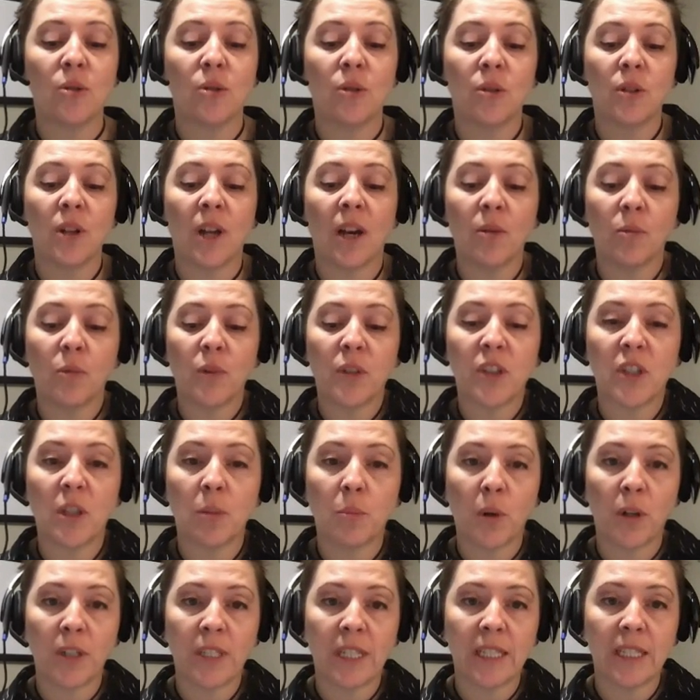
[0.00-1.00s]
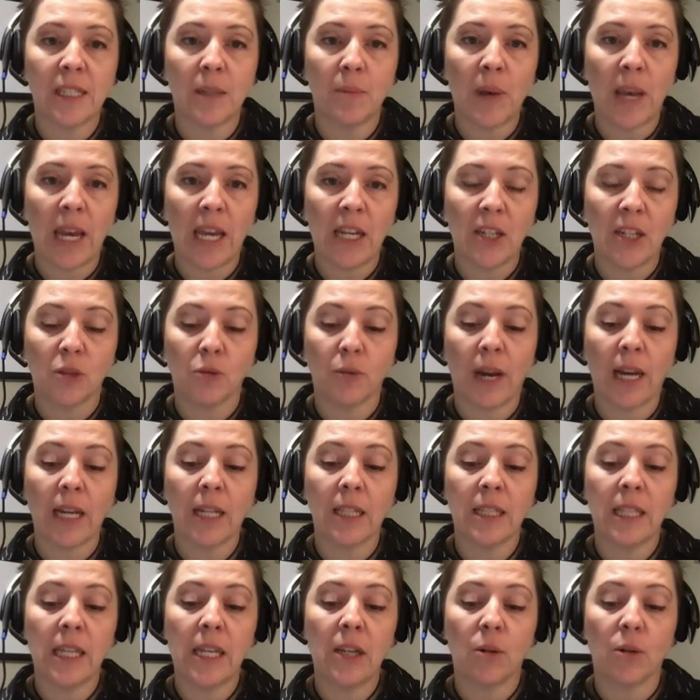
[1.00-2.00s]
not wish to participate
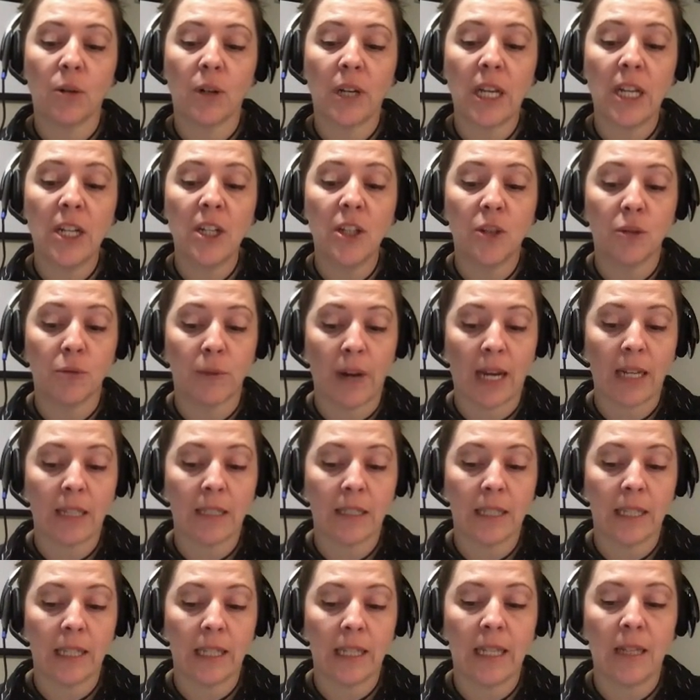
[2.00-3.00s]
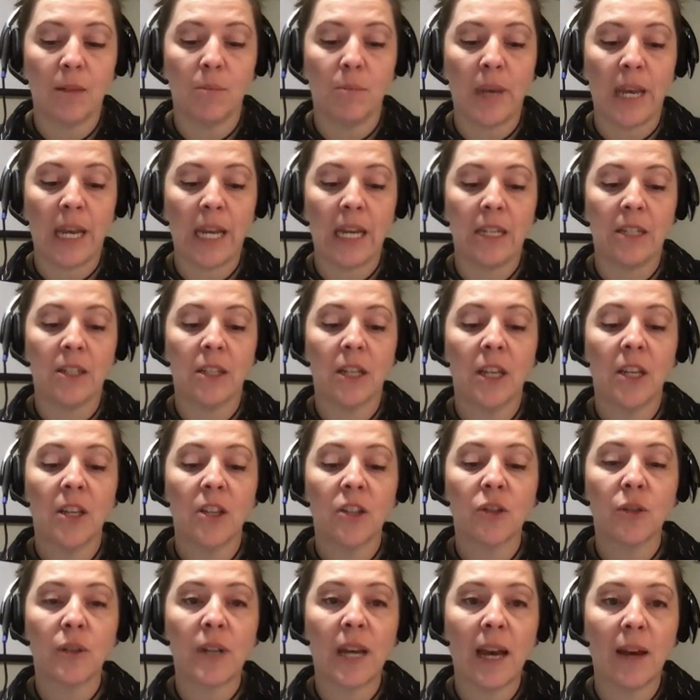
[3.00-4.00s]
directly or indirectly in MAiD
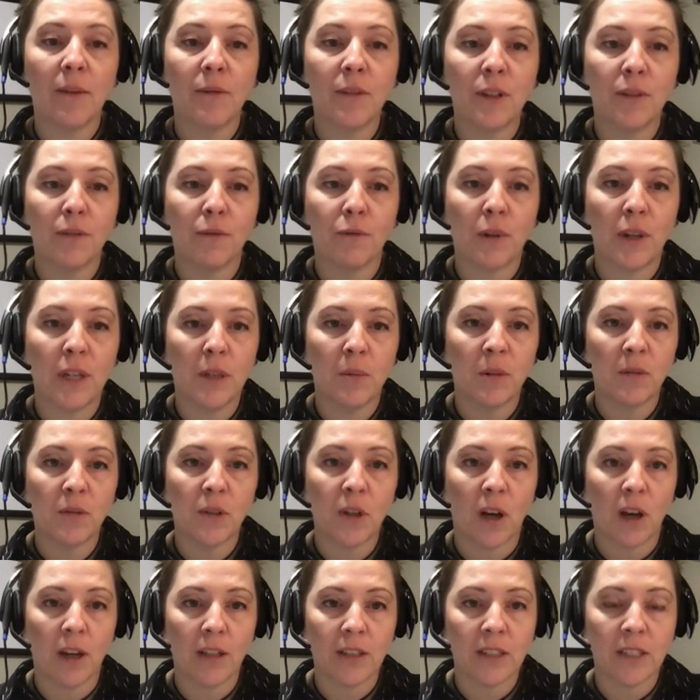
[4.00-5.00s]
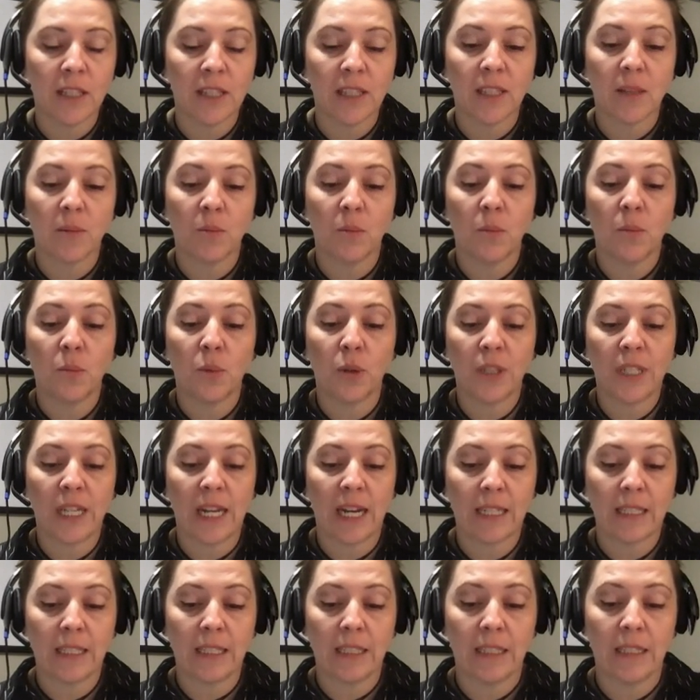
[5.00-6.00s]
should have their freedom of conscience
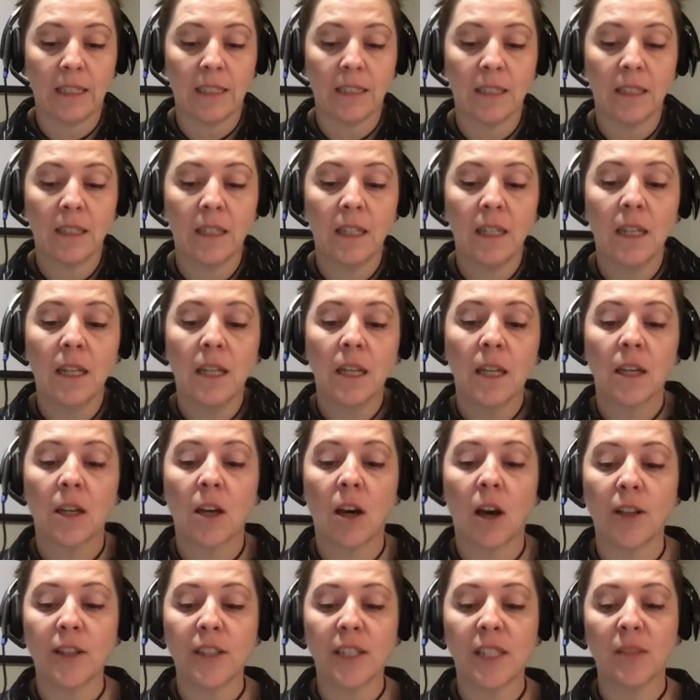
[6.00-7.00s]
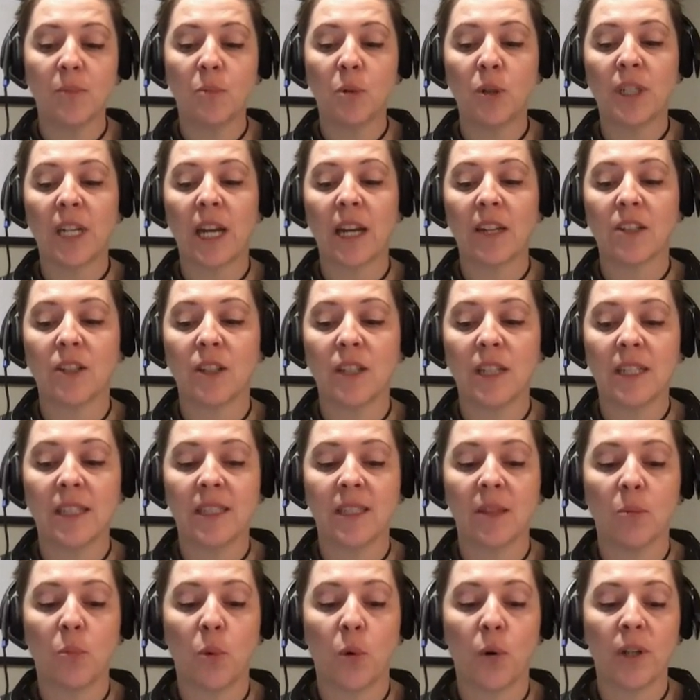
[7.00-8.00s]
protected. Conscience protection is
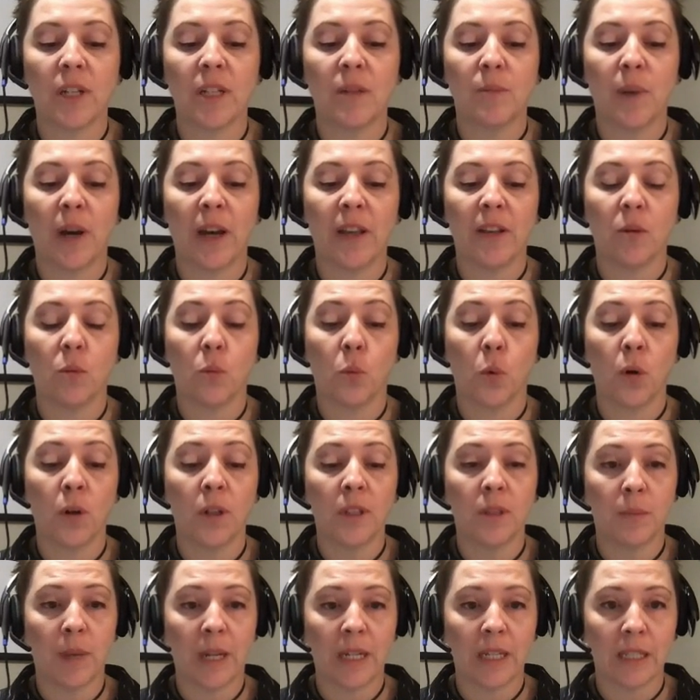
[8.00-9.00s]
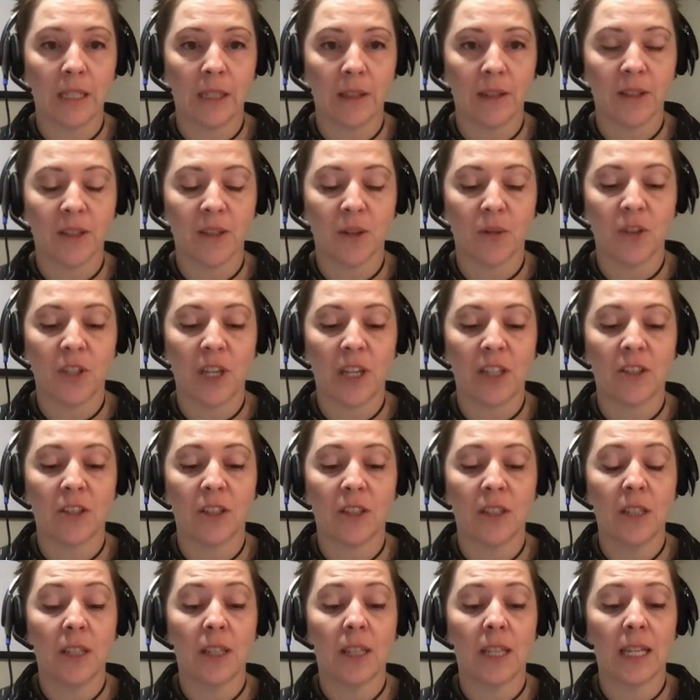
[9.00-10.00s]
supported by the World Medical
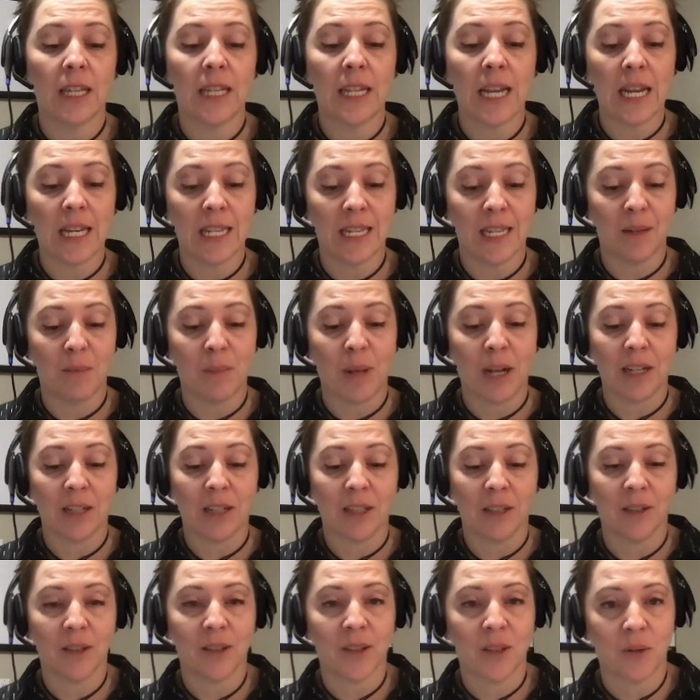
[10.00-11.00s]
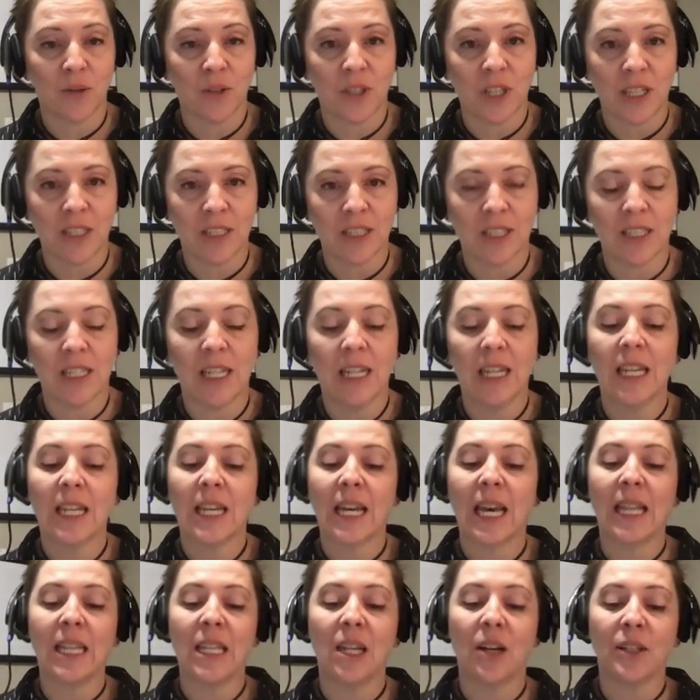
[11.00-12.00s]
Association, the Canadian Medical Association,
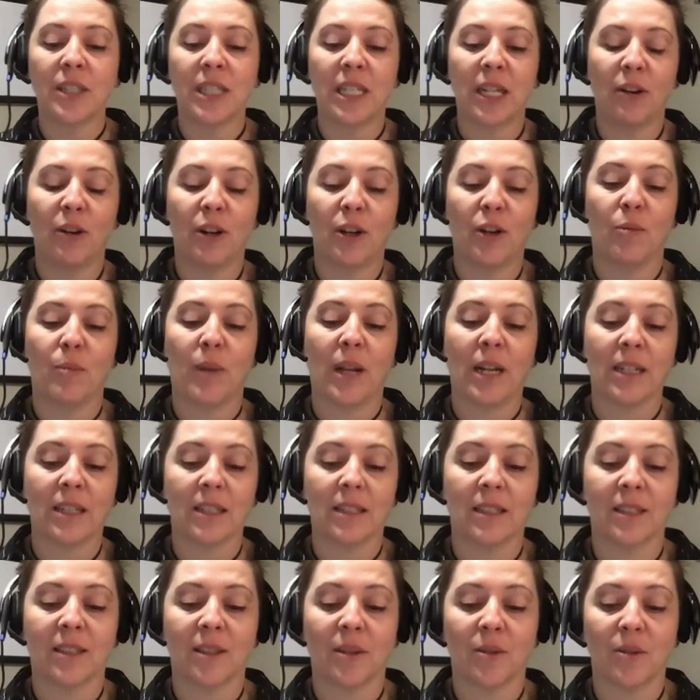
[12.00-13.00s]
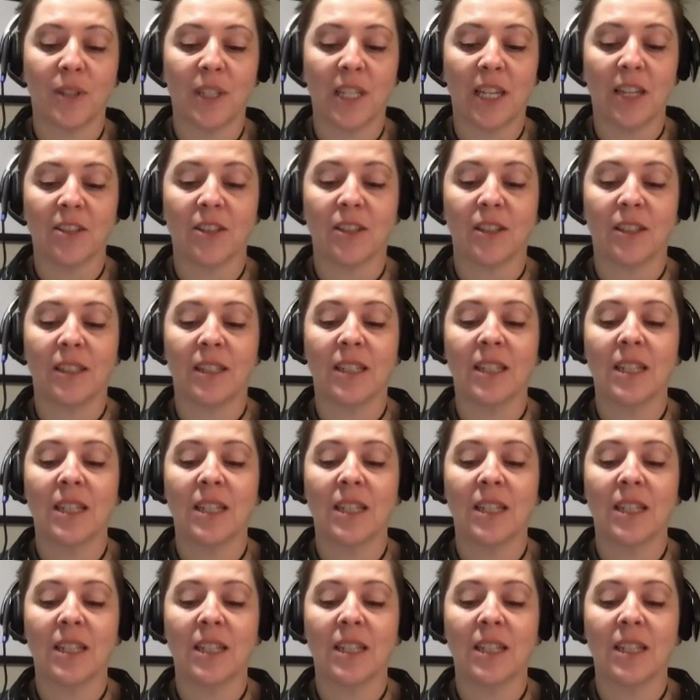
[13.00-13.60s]
and the Ontario Medical Association.